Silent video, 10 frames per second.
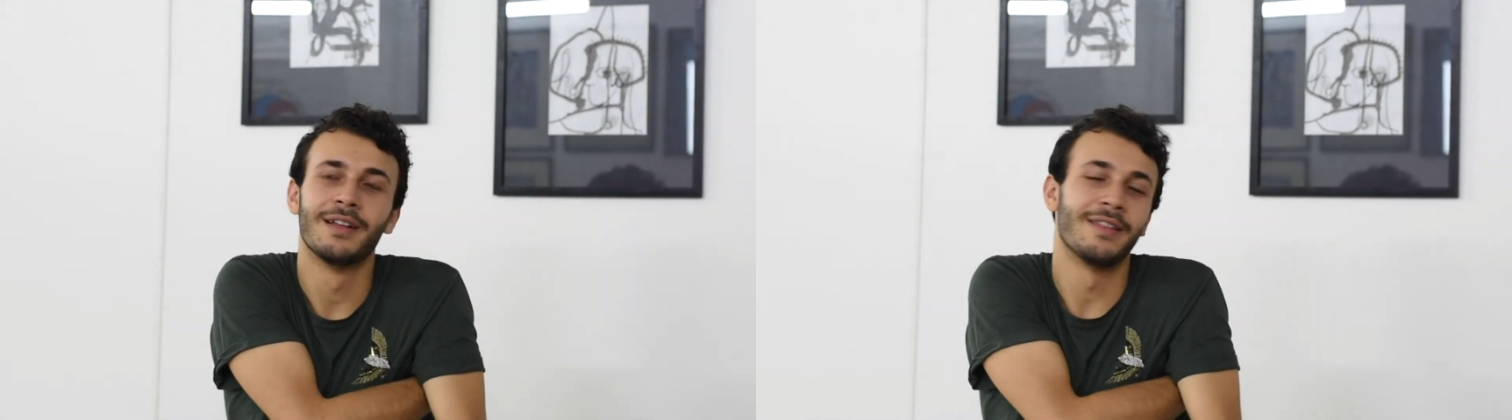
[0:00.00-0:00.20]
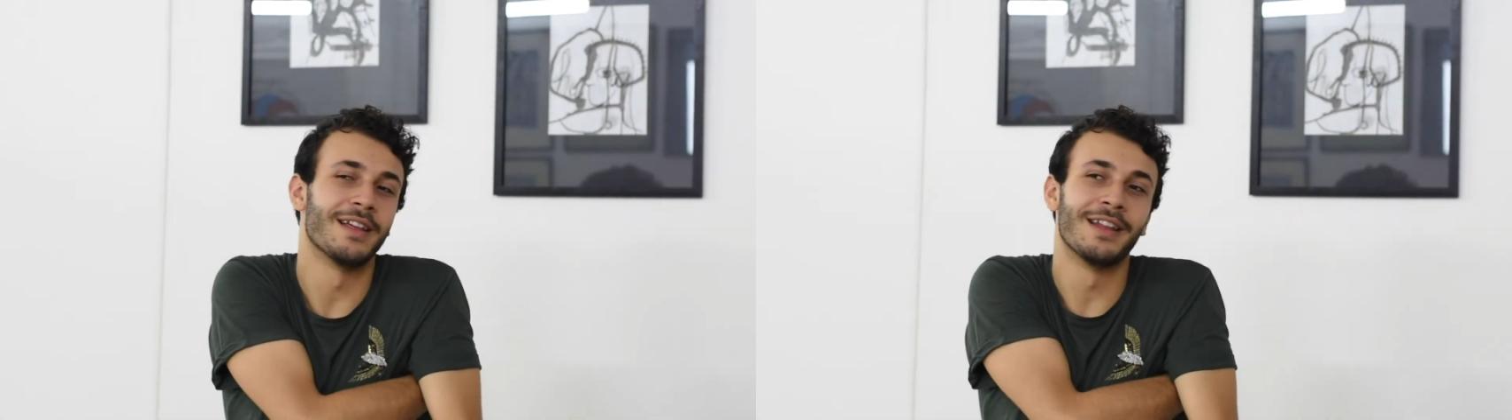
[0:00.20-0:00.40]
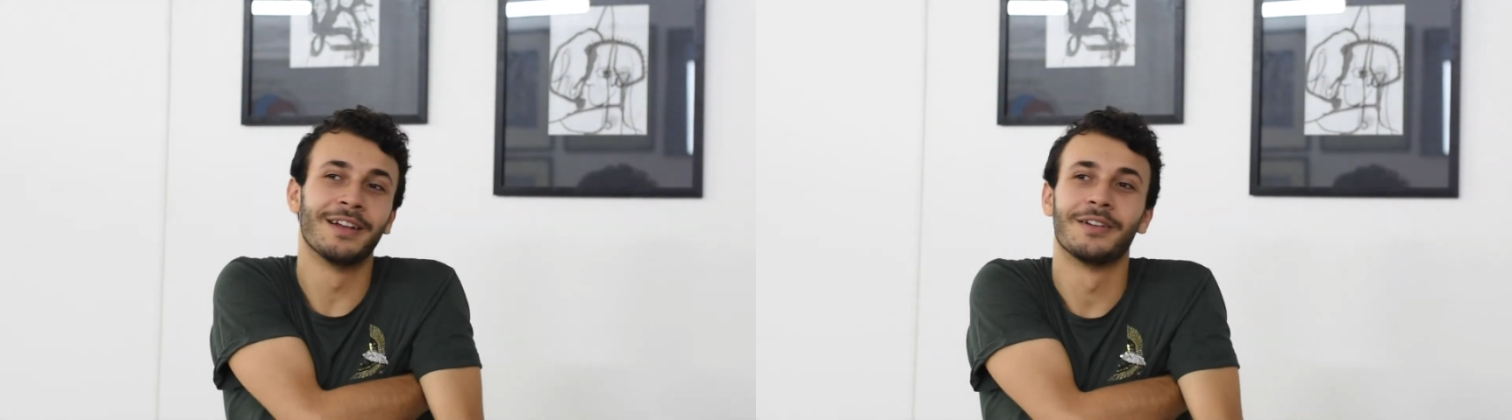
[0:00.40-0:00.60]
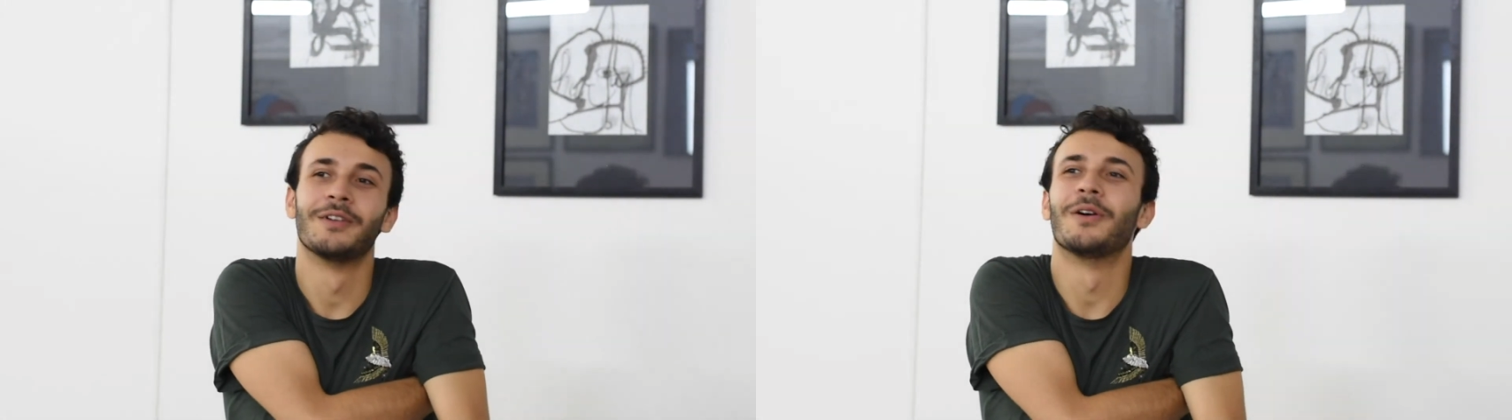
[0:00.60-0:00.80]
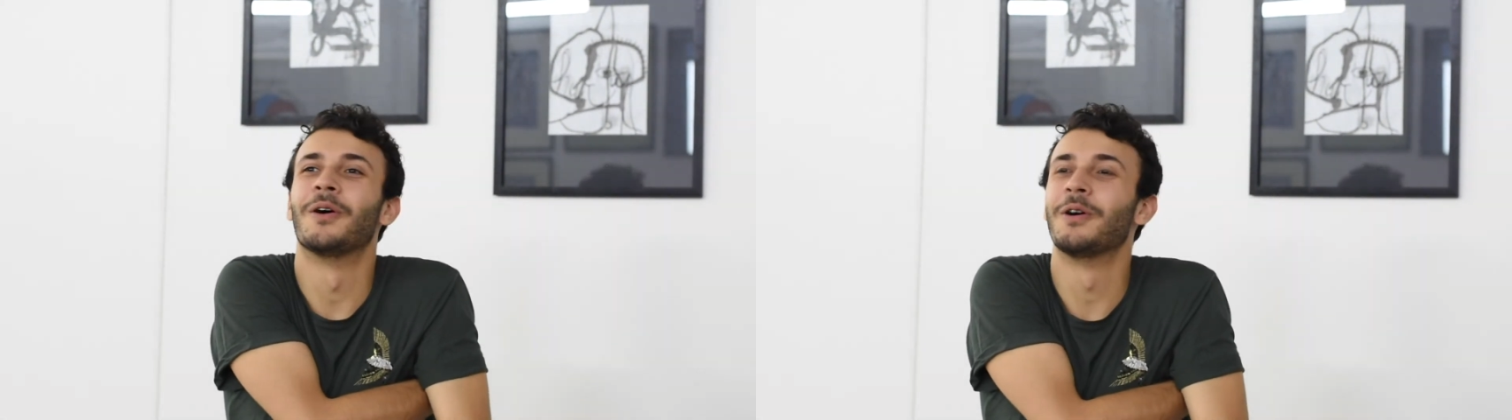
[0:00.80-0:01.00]
that like,
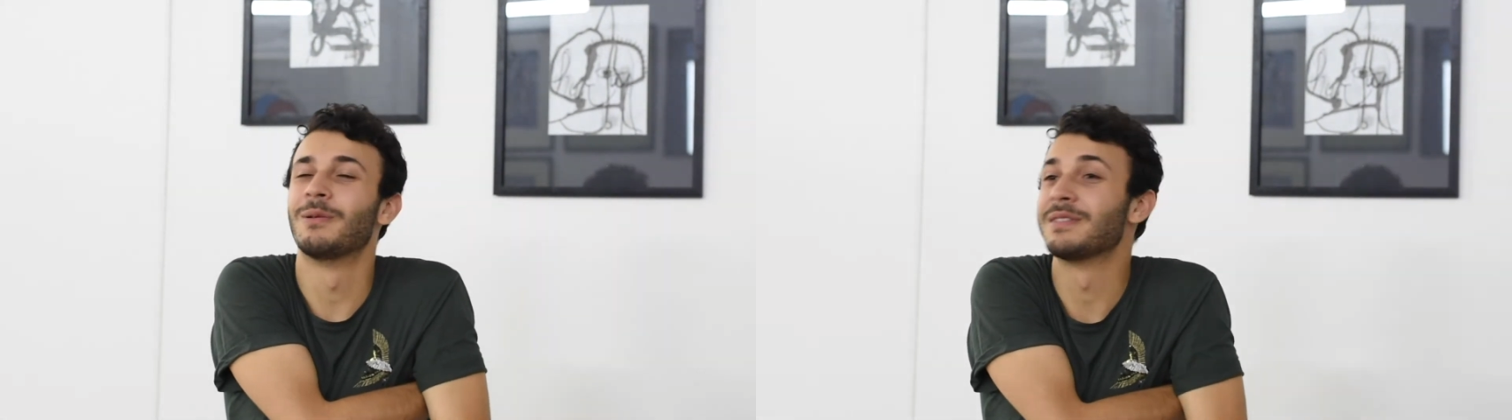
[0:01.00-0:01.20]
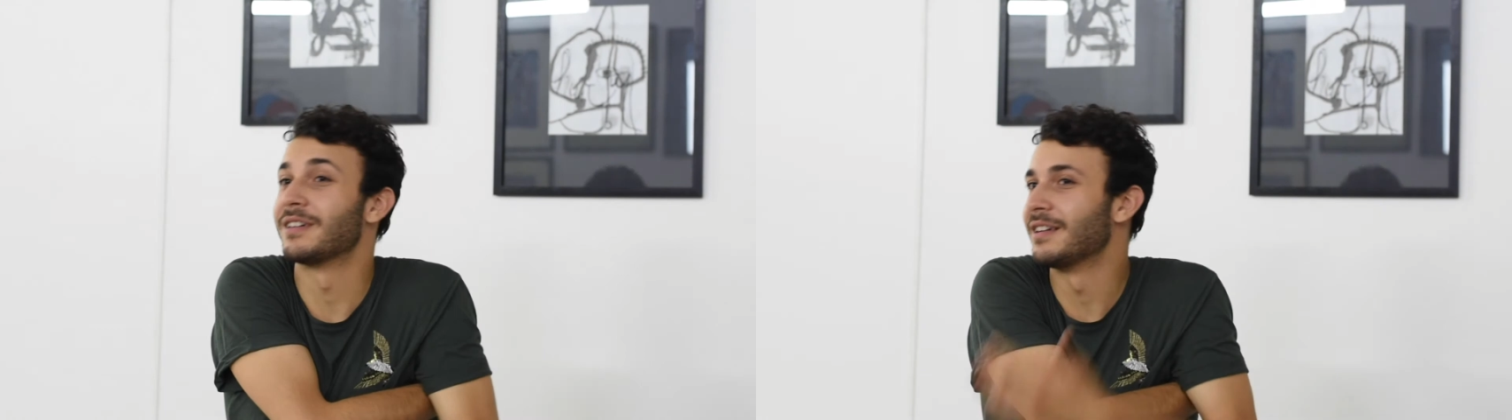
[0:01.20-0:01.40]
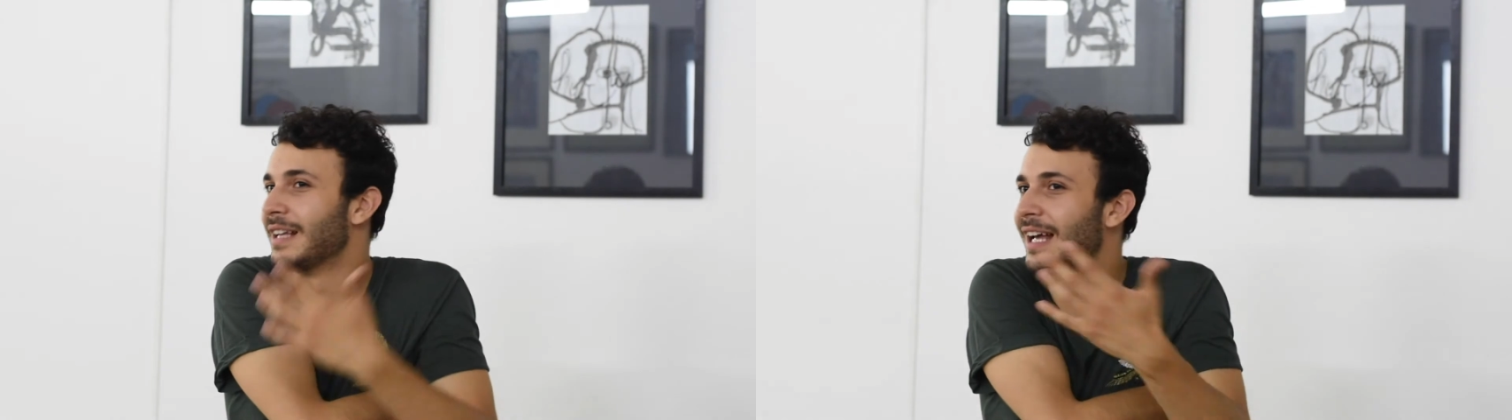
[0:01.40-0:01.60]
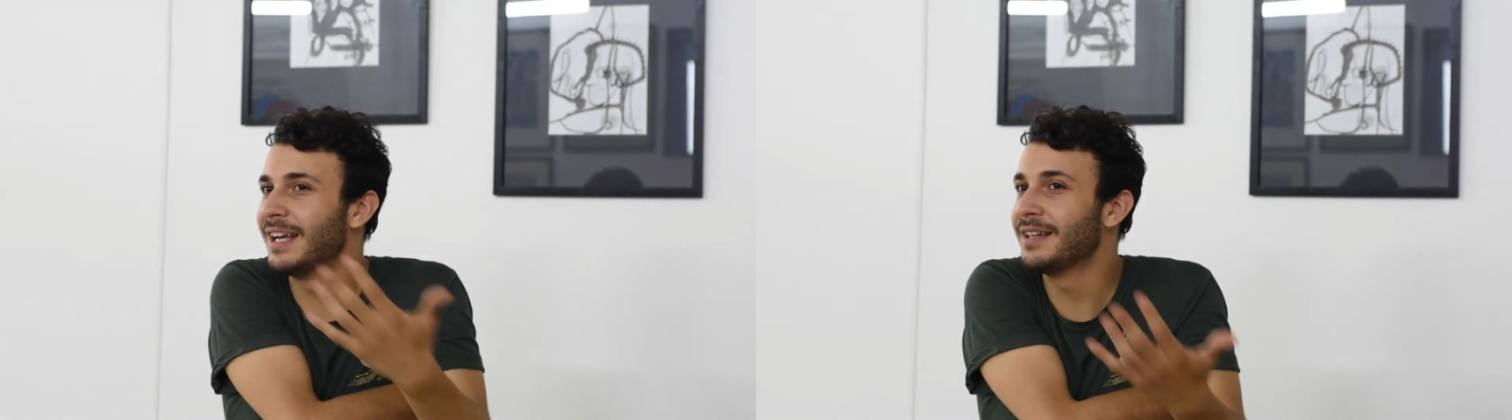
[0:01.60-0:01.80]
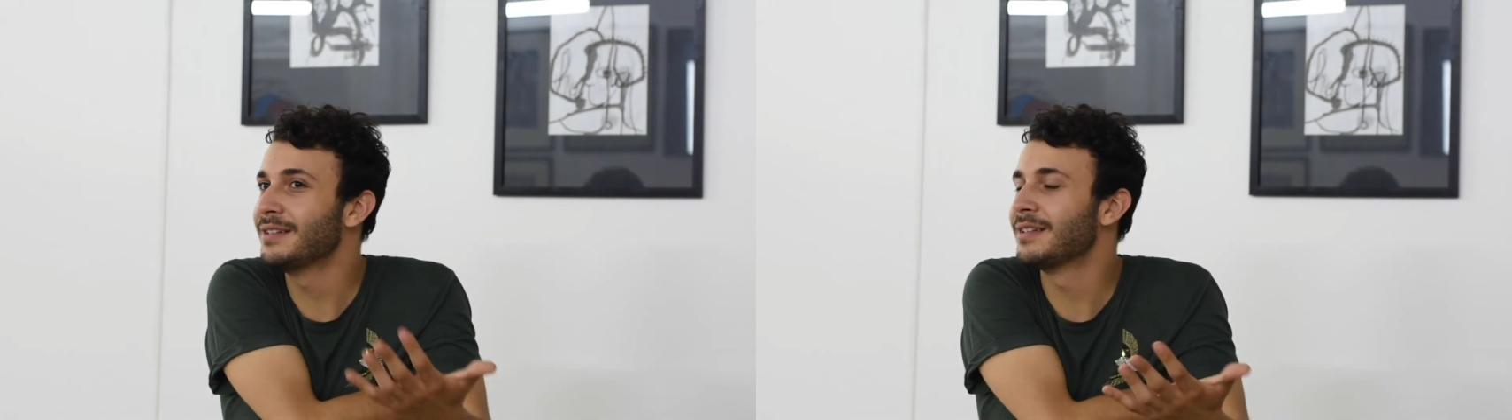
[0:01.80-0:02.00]
oh, it was our
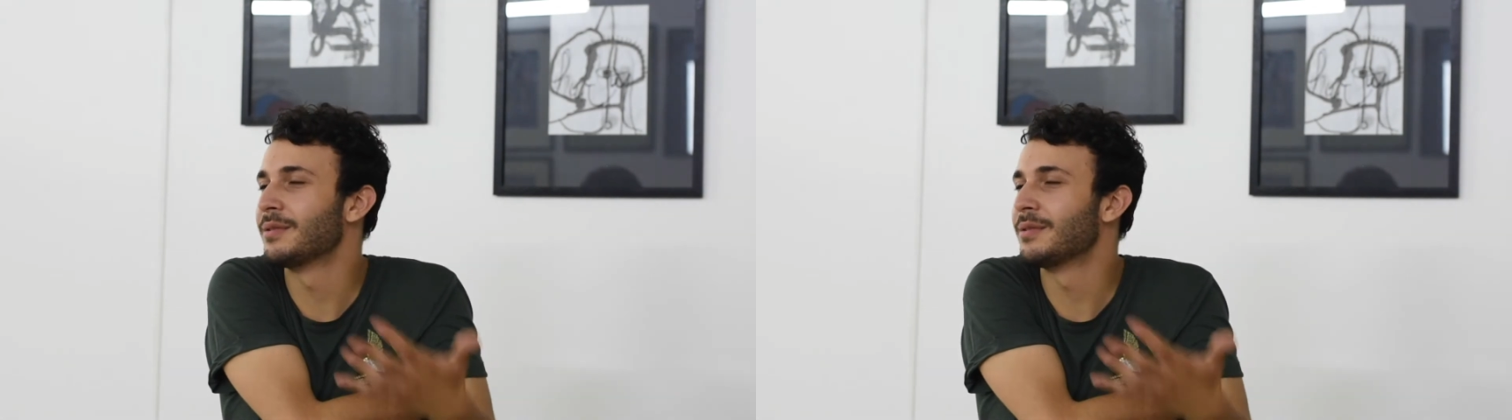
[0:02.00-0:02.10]
land.